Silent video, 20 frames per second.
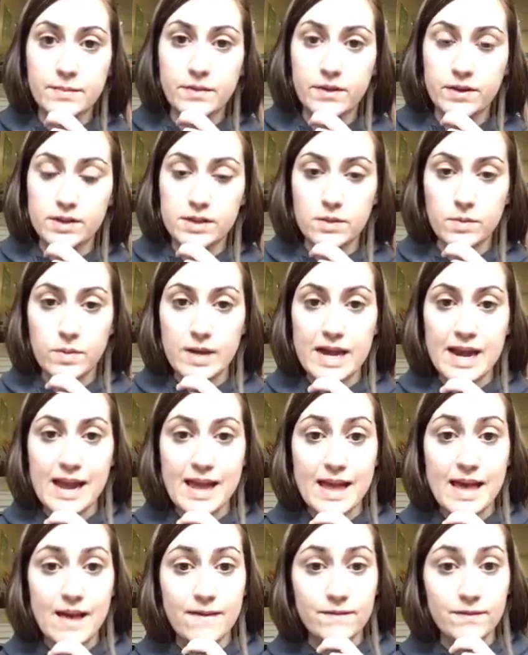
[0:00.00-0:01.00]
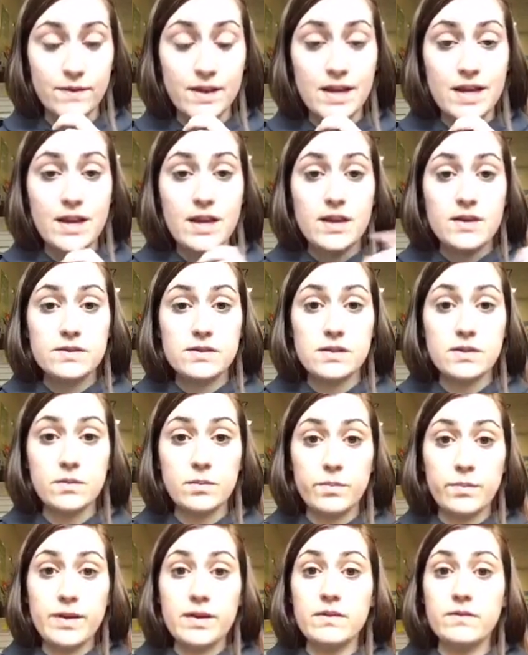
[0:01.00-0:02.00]
similar to what I have.
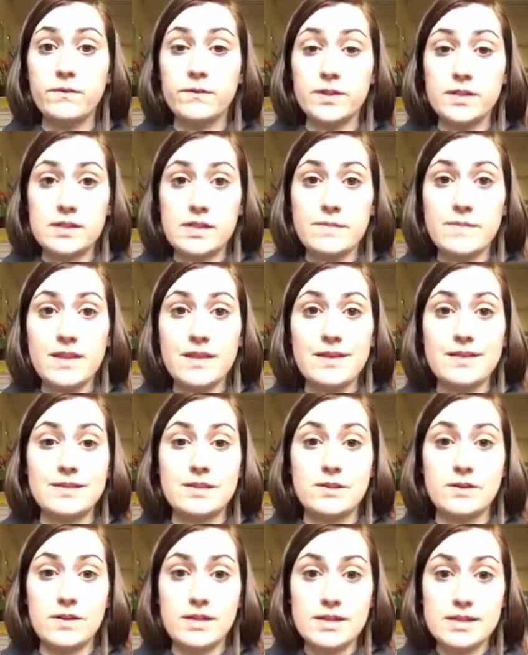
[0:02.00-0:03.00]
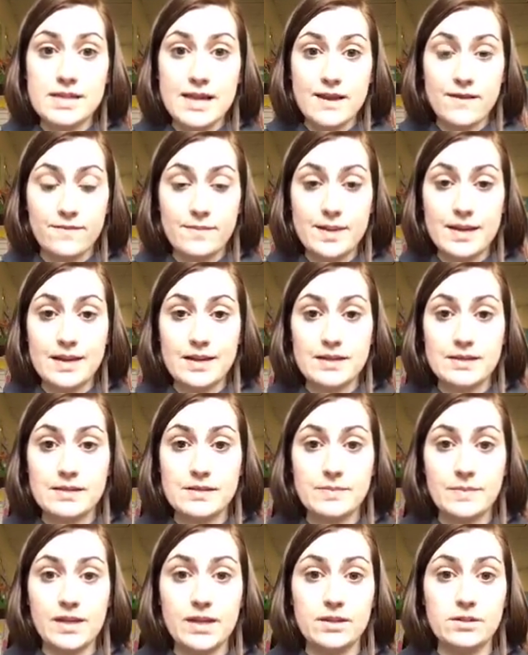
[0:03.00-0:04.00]
So, but for some of the students that have been in
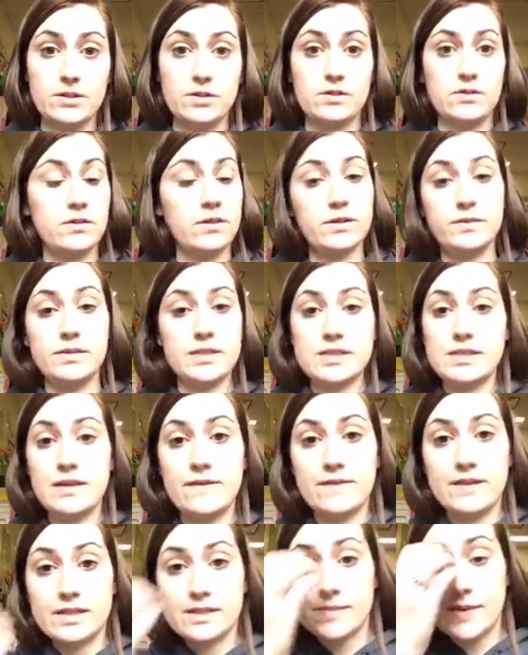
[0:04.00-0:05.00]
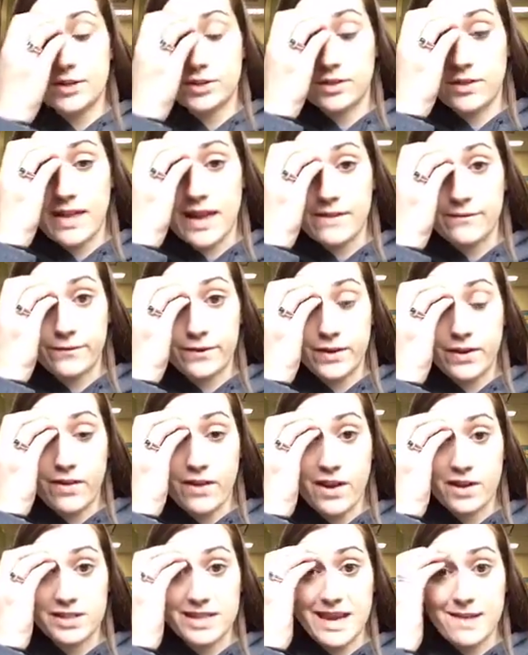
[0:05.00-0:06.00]
speech or receiving special ed for a
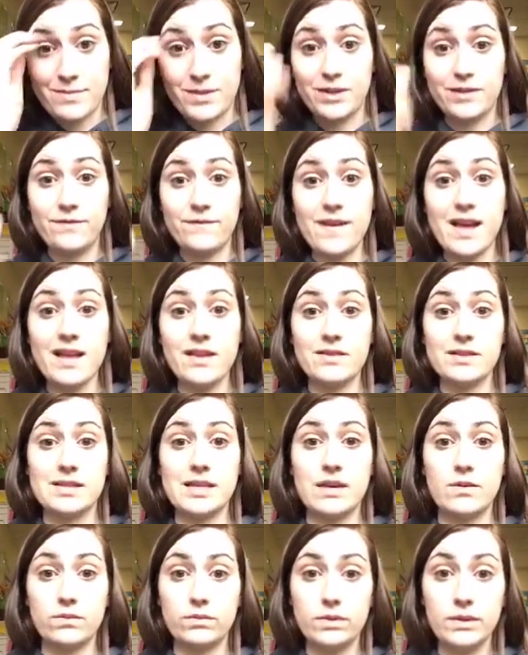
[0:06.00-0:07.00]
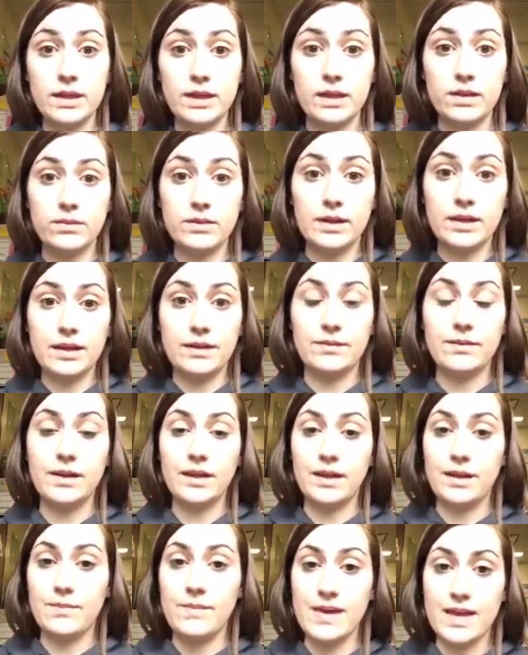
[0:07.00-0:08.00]
long time, their files get really, really,
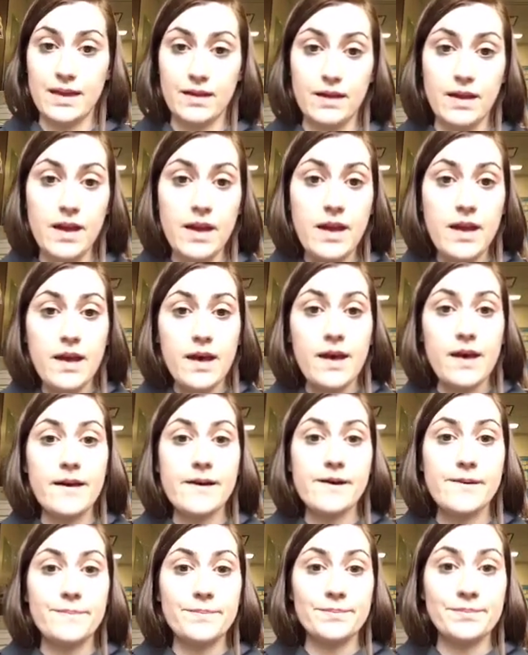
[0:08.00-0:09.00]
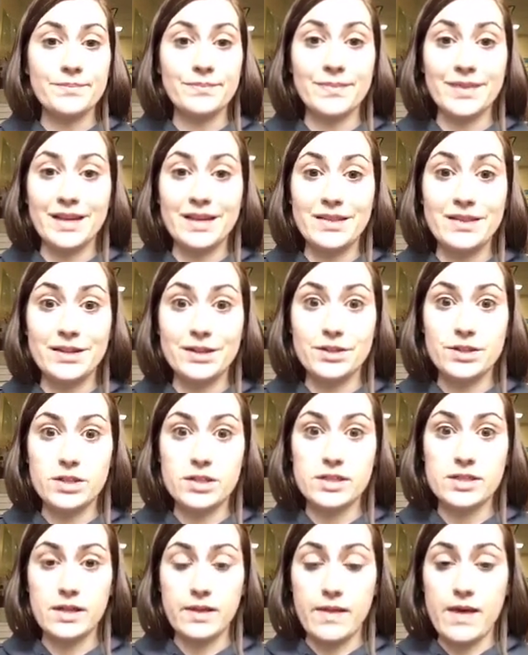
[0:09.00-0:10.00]
really big. And there's
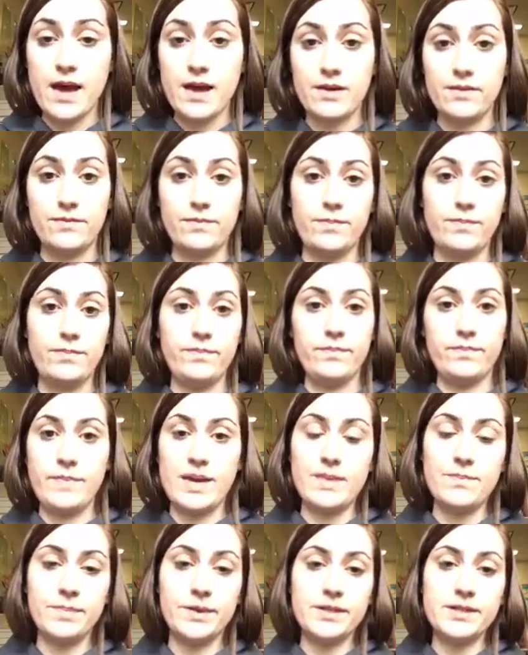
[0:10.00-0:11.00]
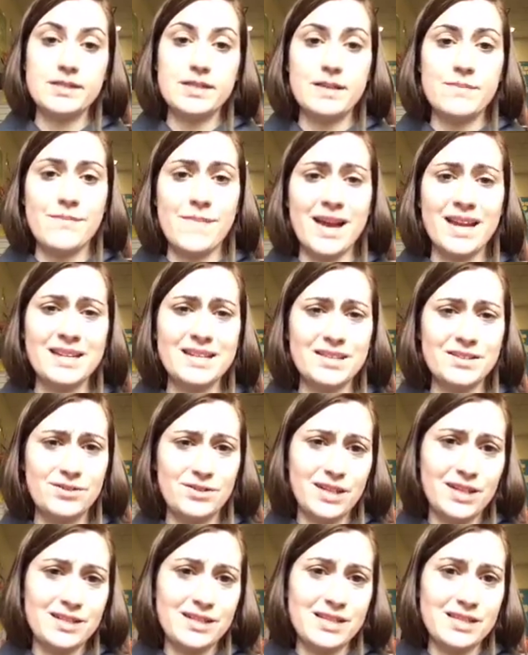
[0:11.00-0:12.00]
just a lot of papers, and my
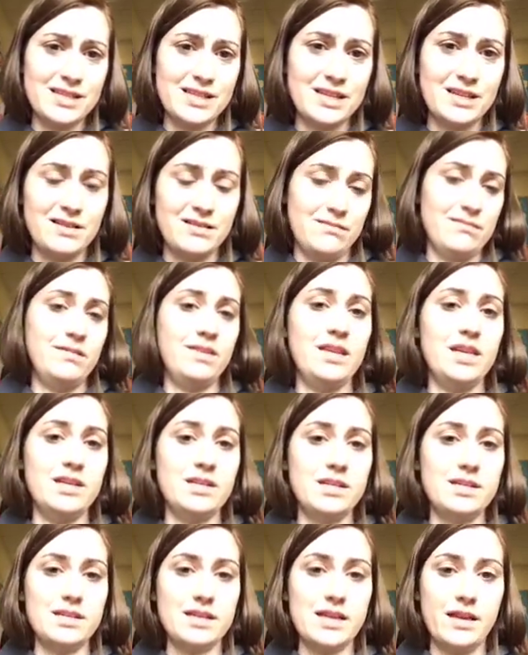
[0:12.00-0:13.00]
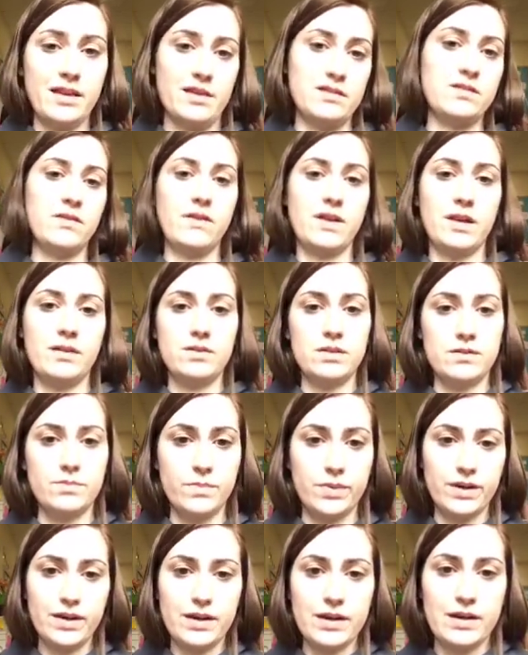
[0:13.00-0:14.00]
district doesn't, they just tell us, okay,
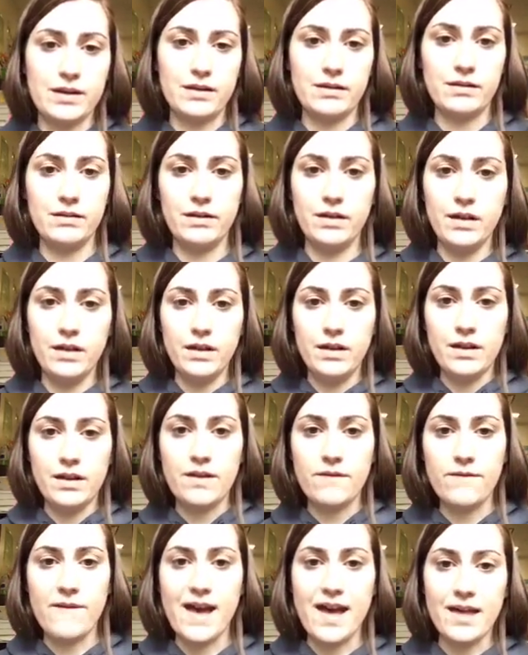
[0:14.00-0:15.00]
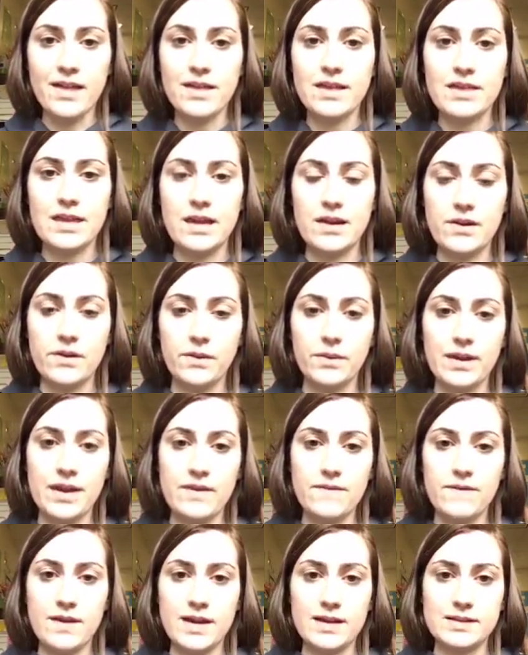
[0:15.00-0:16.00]
just put it in a file, and they don't
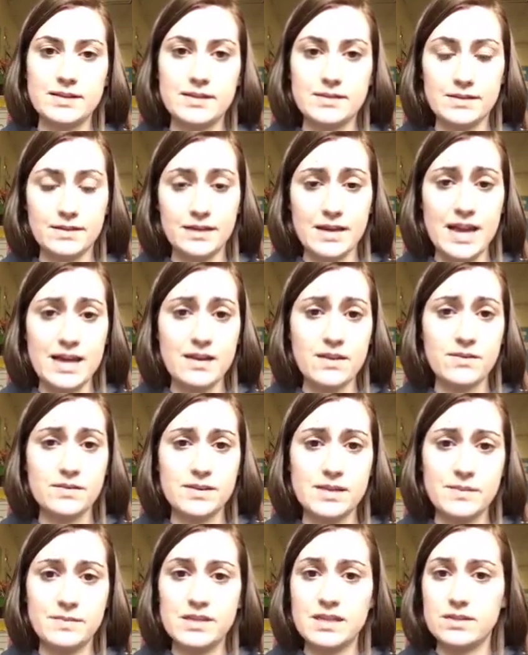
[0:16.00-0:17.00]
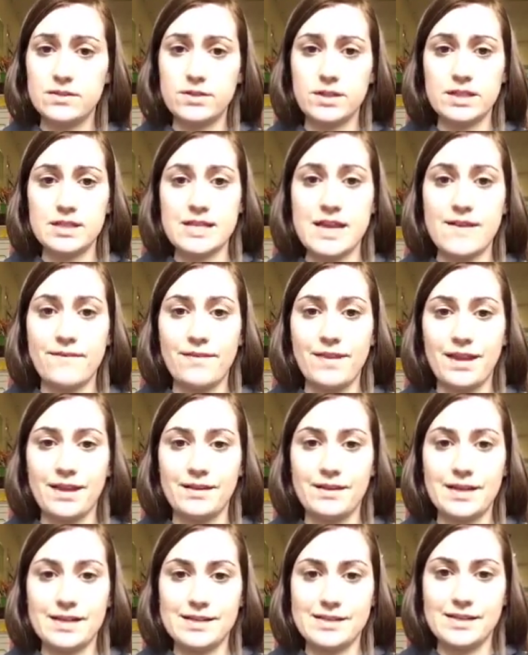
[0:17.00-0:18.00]
give us, I know some districts have
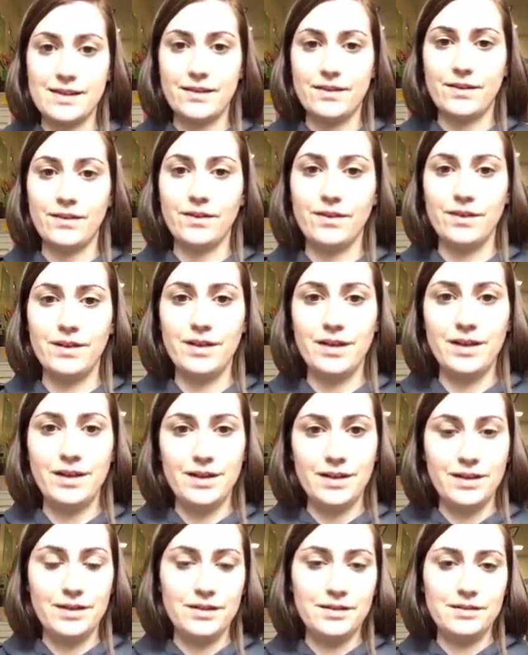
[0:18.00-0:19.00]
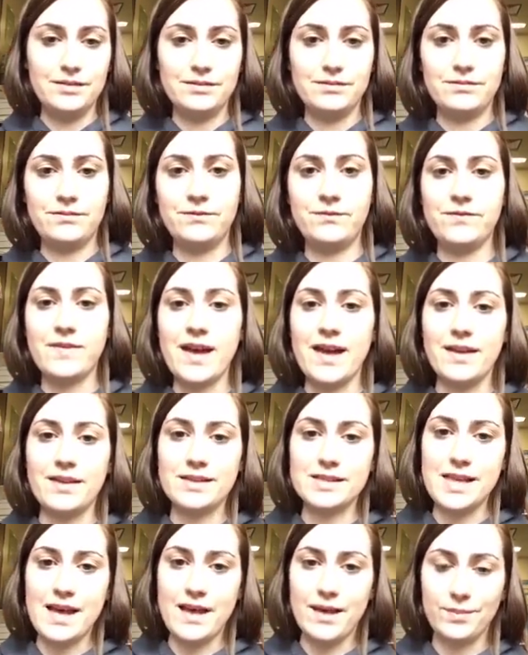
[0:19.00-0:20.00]
like nice little
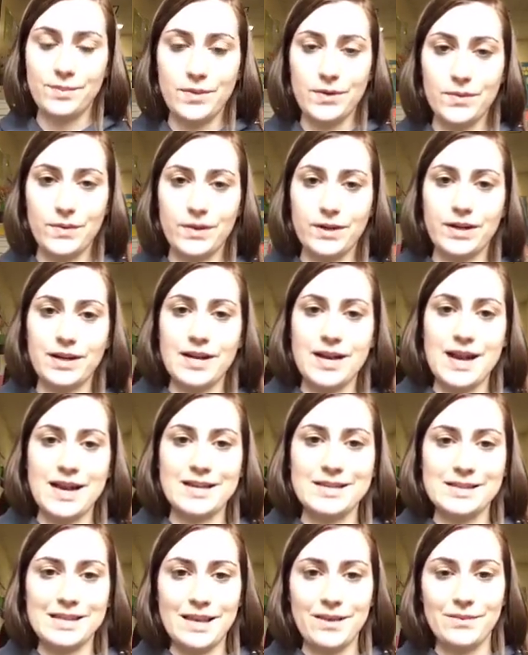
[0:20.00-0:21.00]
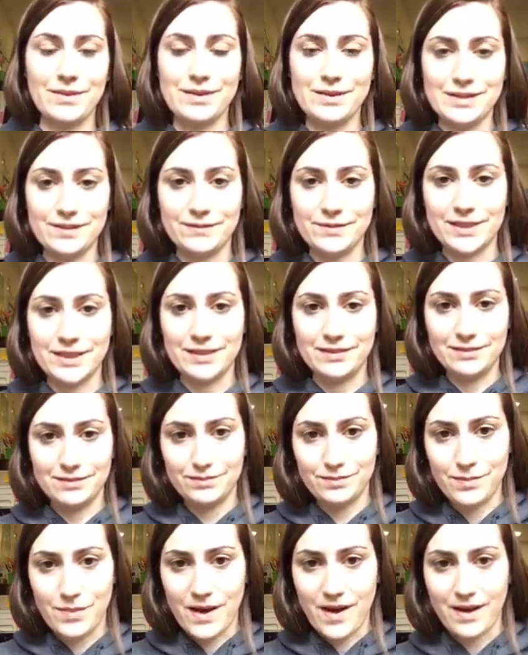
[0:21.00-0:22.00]
files that help you organize, like with different
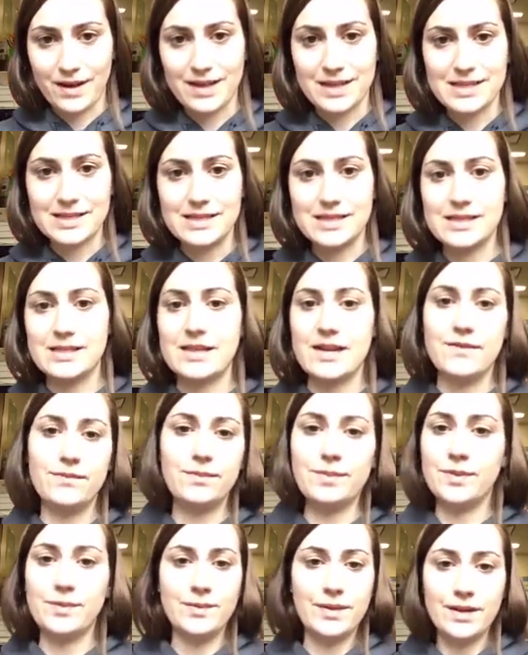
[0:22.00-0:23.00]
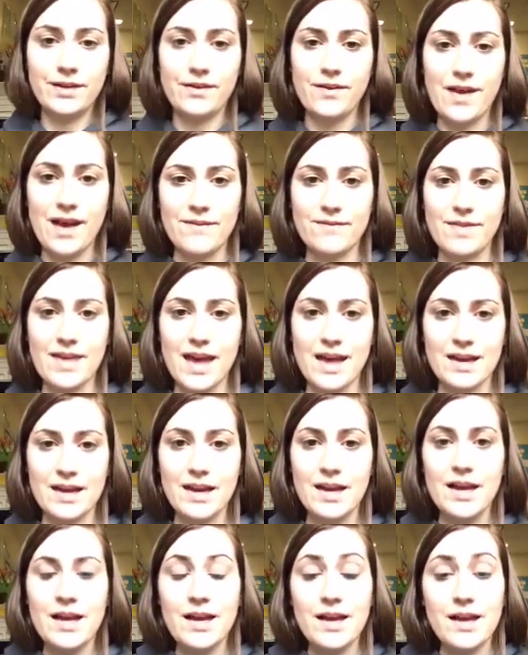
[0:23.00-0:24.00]
pockets and stuff, but we don't have that.